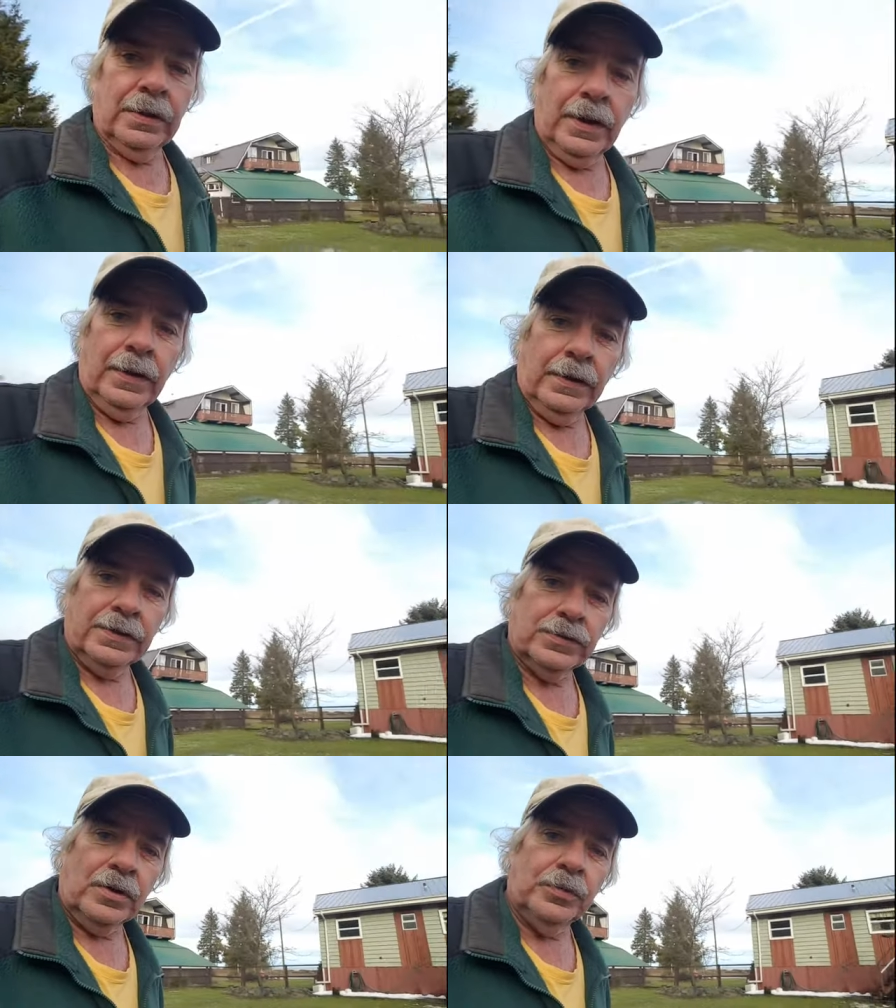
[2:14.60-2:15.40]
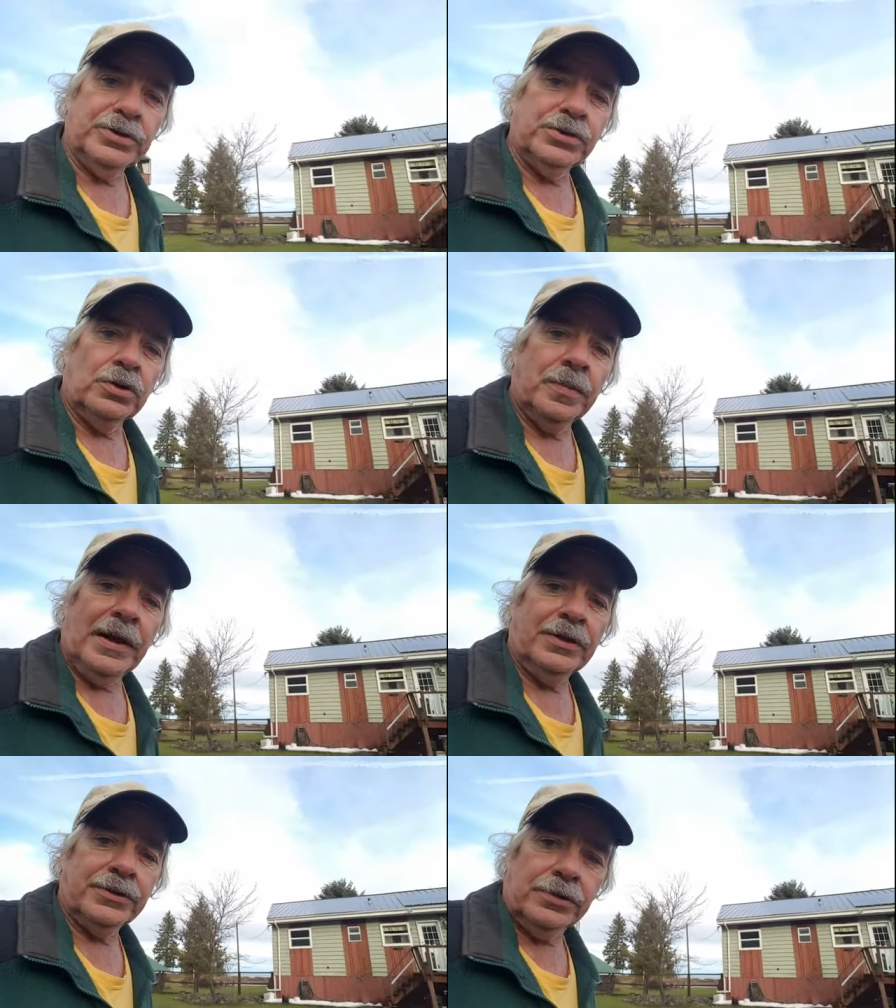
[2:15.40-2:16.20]
Okay. So I put solar
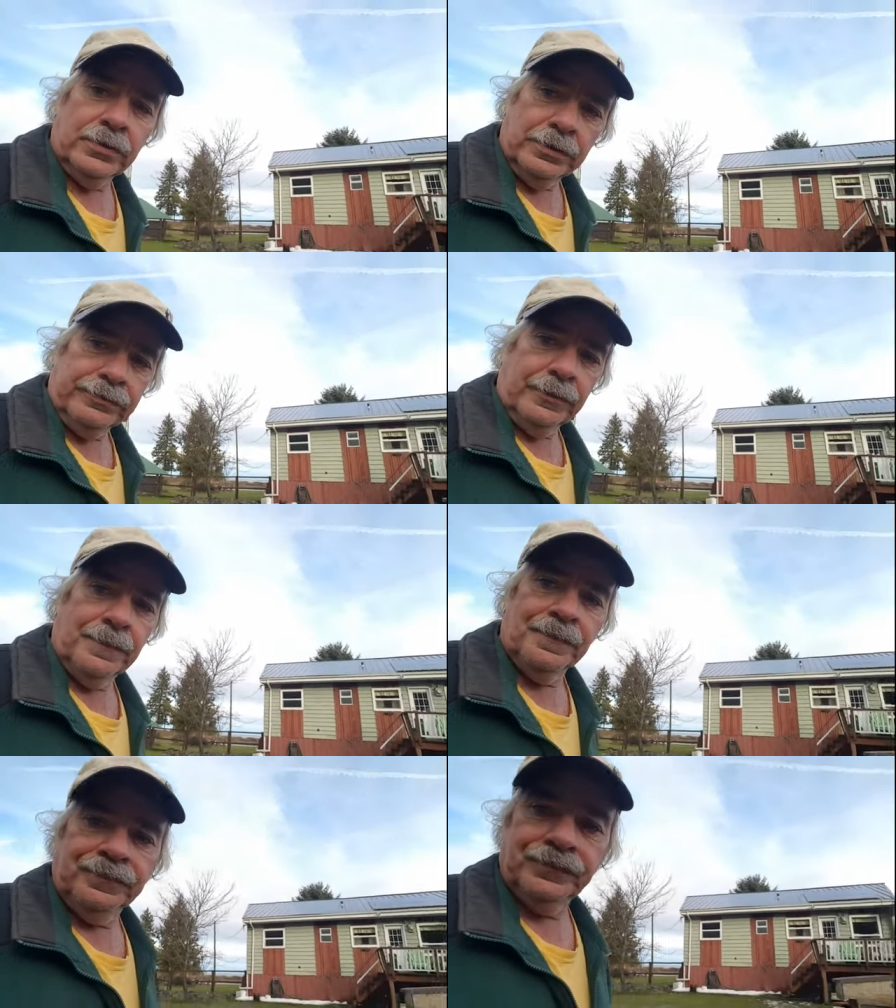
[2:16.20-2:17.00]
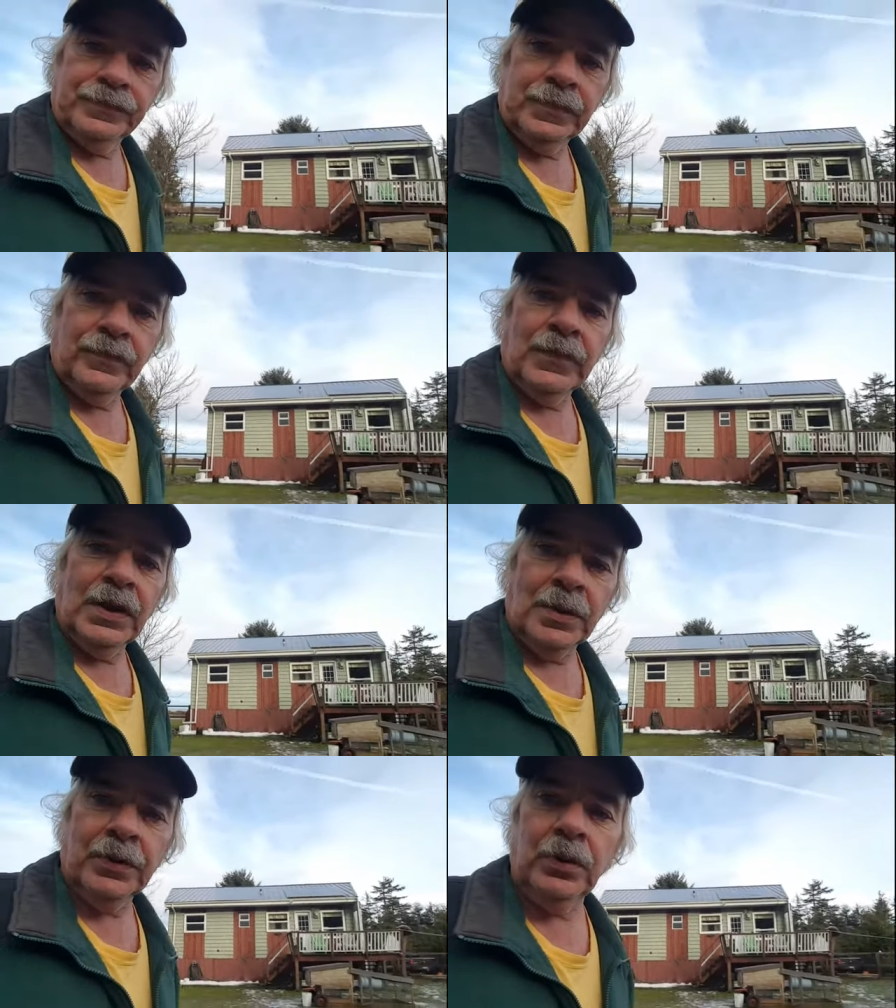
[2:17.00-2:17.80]
panels on the roof.
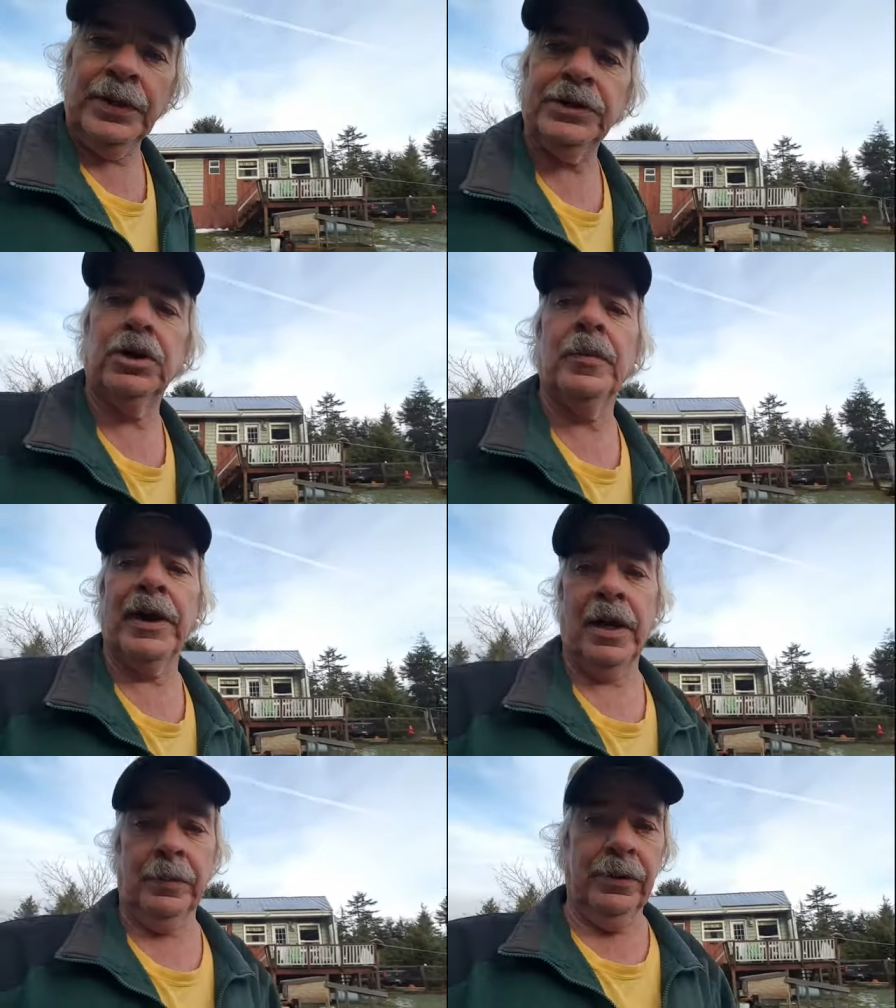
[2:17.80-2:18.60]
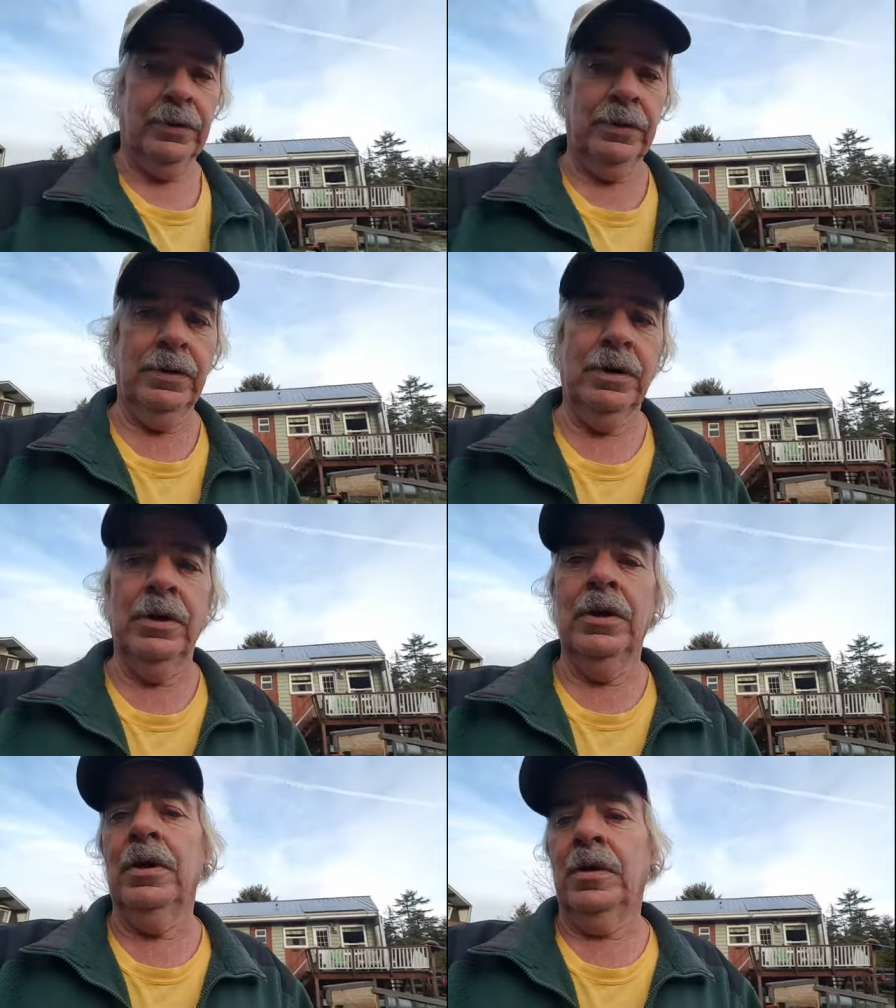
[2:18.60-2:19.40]
I put a wind turbine up
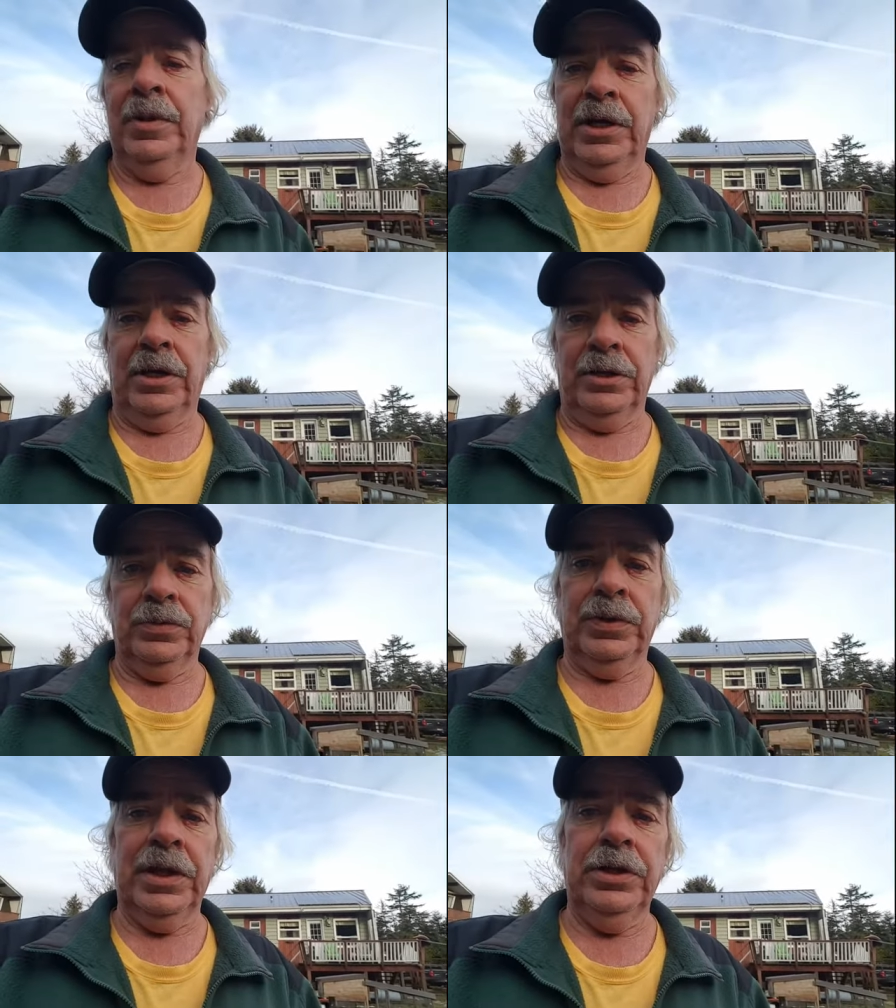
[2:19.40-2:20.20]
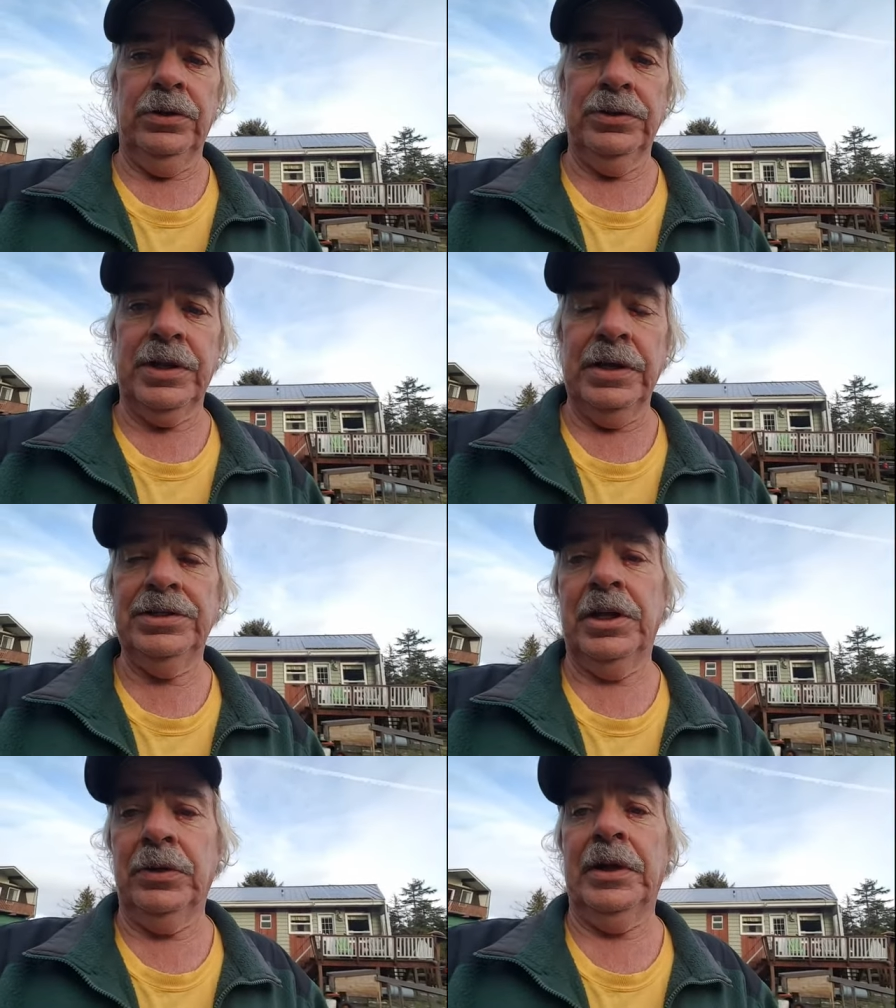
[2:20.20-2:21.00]
because what they do is they
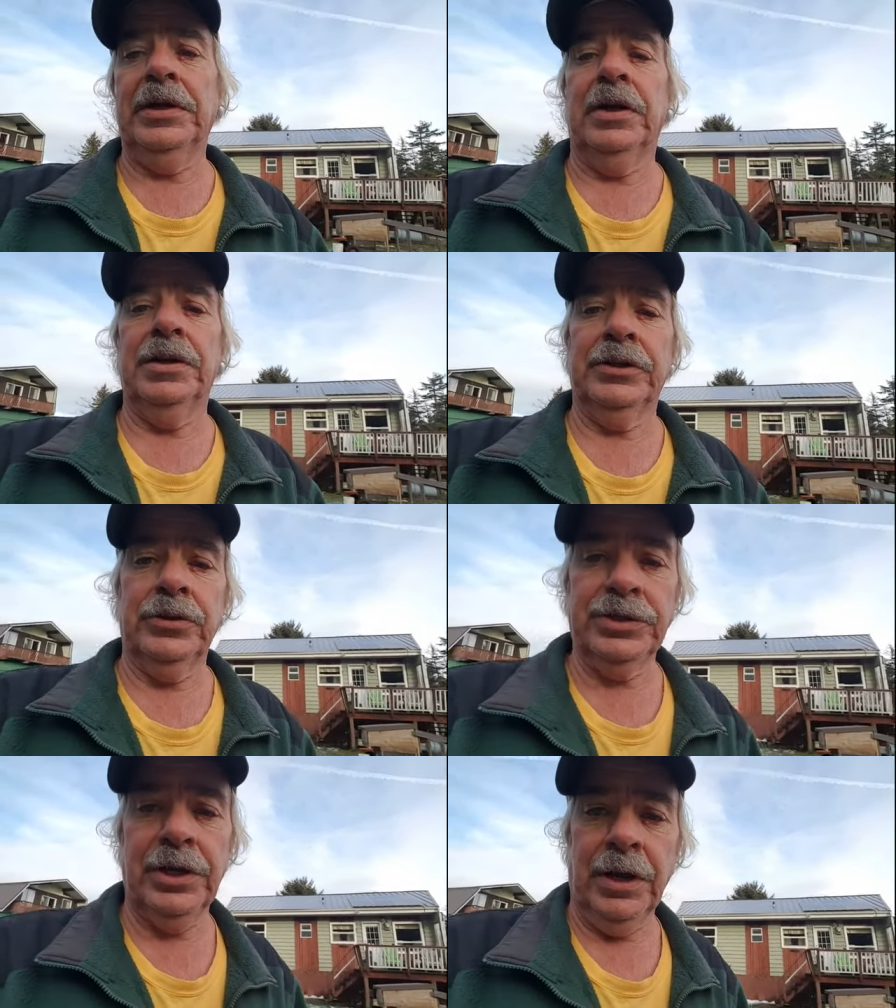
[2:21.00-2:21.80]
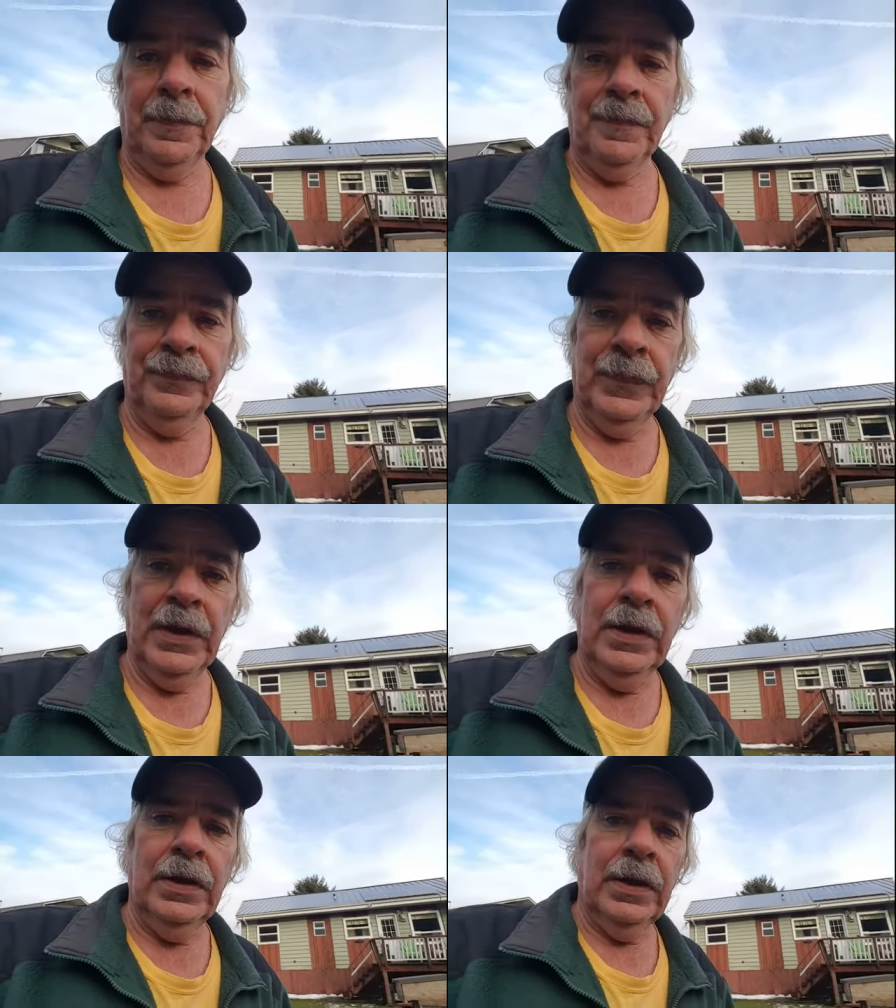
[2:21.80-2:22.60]
generate electricity,
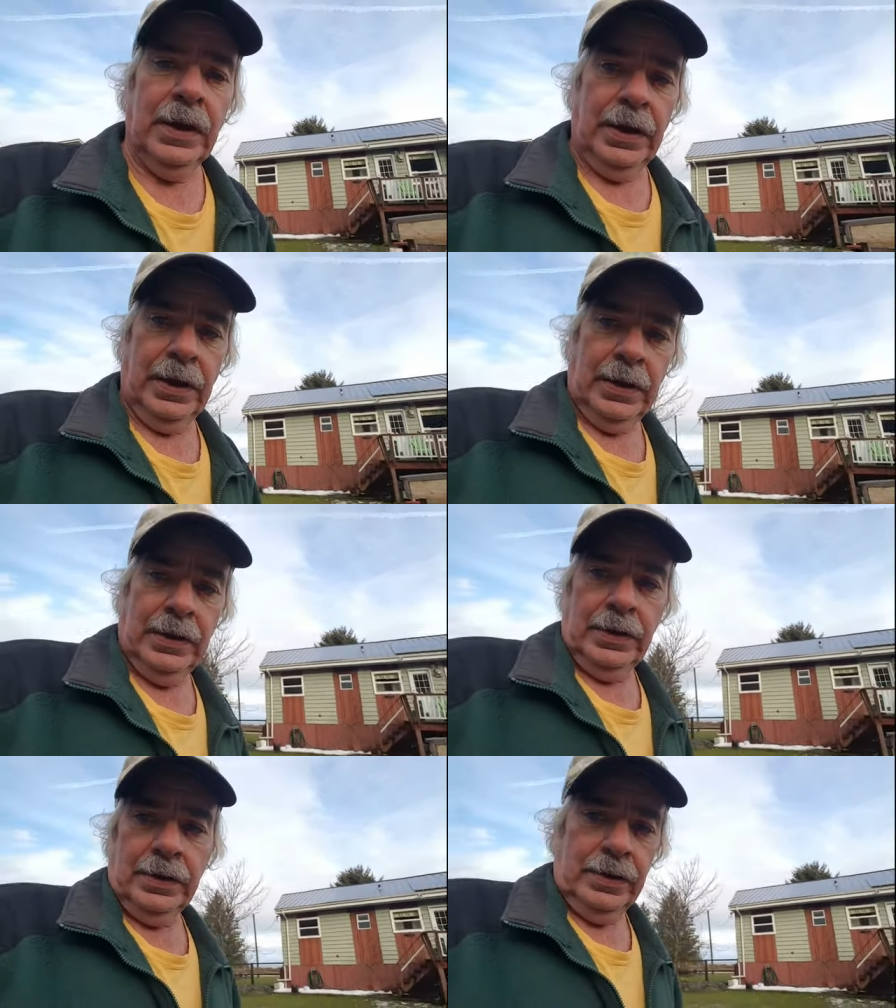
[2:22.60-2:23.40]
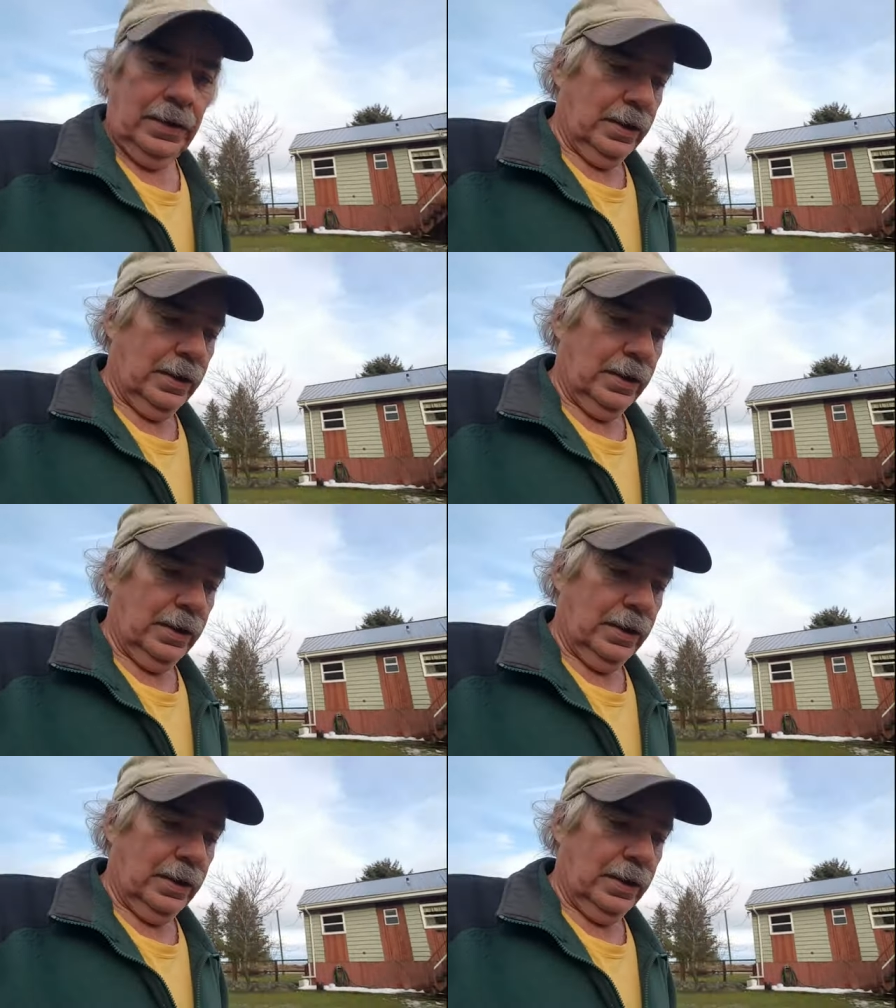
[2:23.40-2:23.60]
and